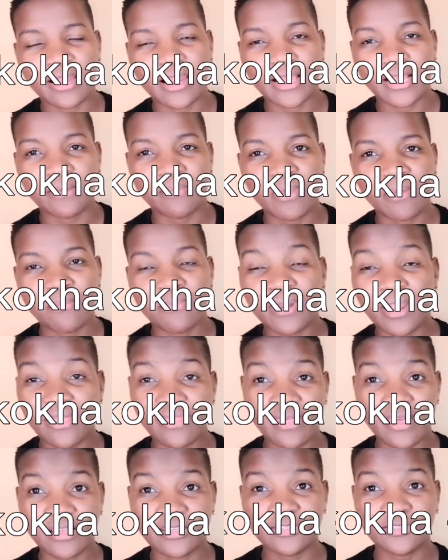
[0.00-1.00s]
Like my
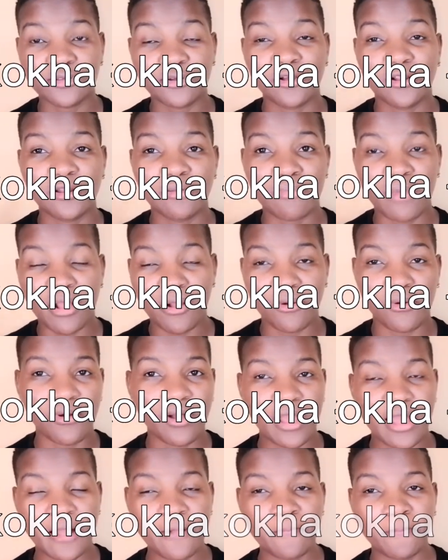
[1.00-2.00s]
brother is called
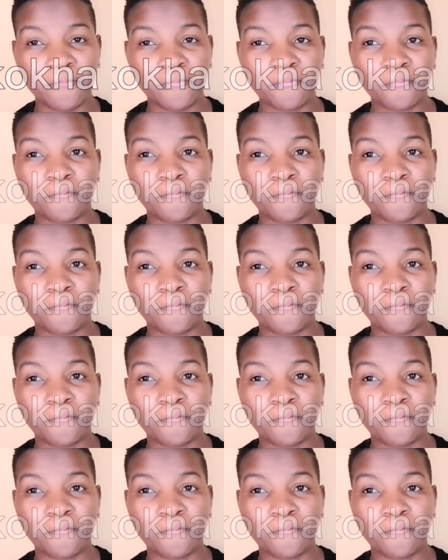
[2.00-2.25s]
Makoha